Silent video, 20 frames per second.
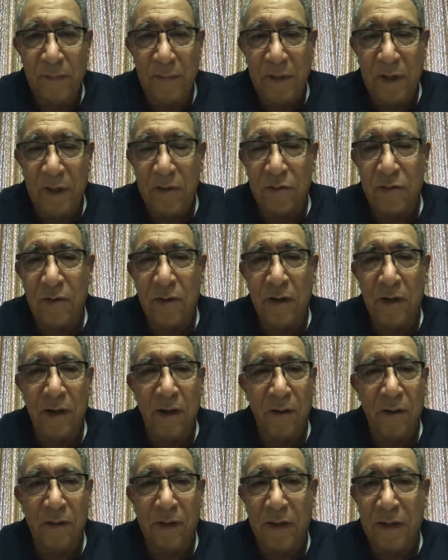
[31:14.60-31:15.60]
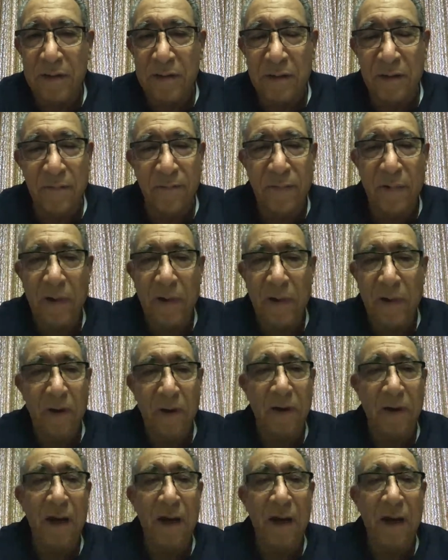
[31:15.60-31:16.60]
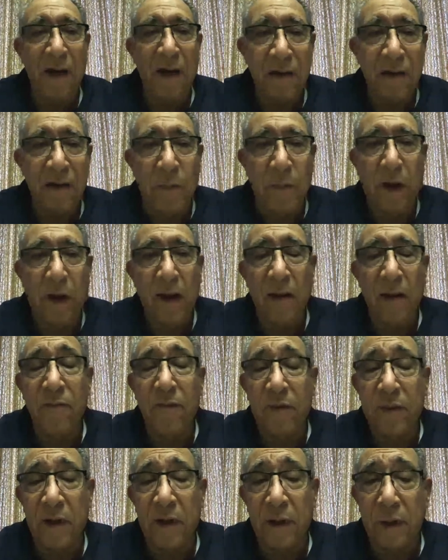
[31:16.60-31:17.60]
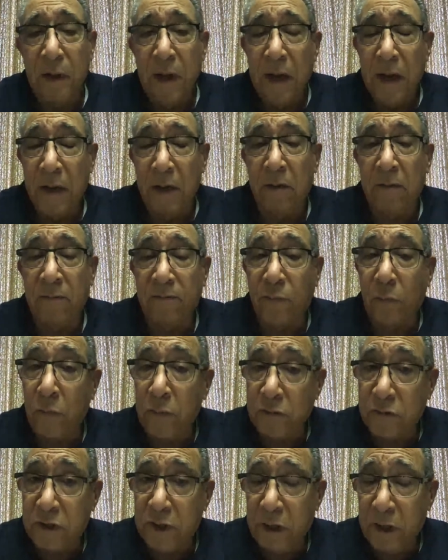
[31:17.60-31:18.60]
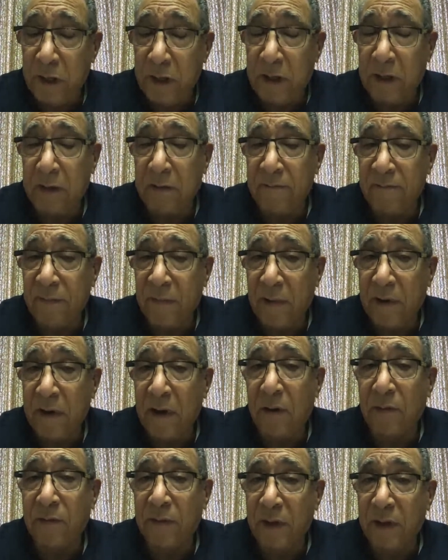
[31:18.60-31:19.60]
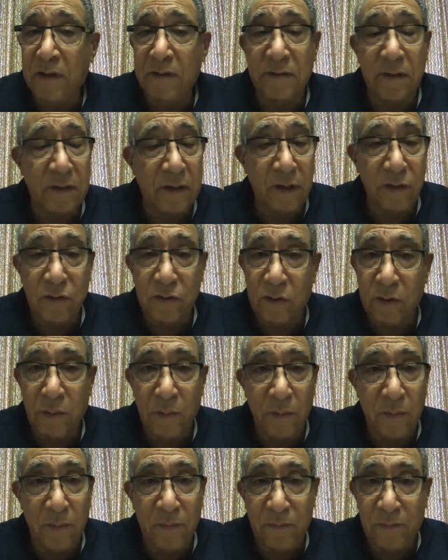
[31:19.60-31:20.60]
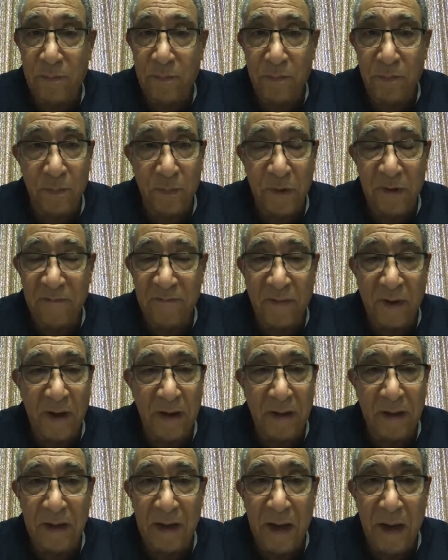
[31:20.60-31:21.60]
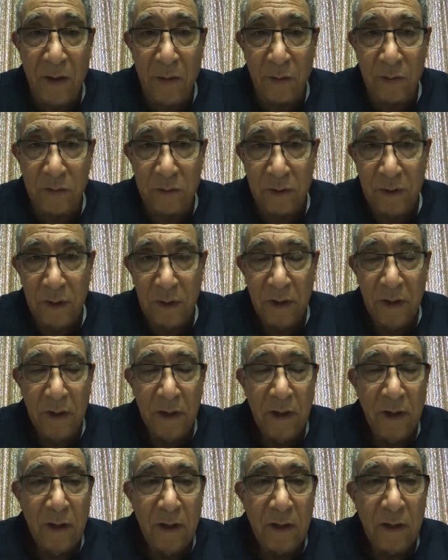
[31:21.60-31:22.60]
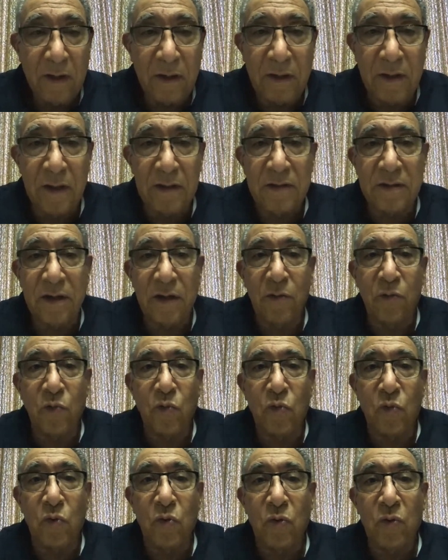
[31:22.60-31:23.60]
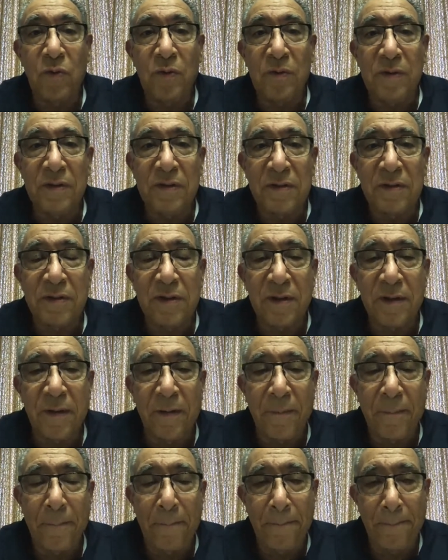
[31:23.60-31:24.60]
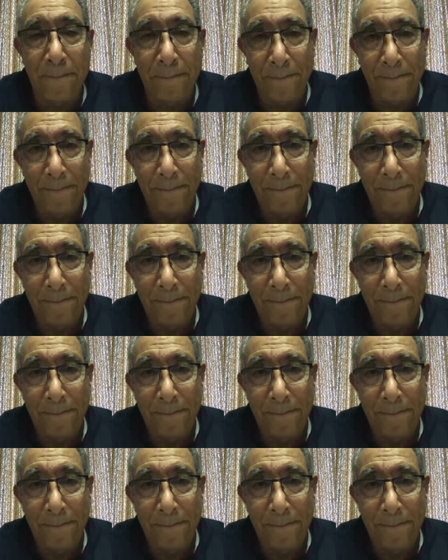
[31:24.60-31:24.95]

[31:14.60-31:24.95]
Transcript: the internet, and the kids can find out anything about everything. And unfortunately, they can find out things that they shouldn't be finding out because it ruins them.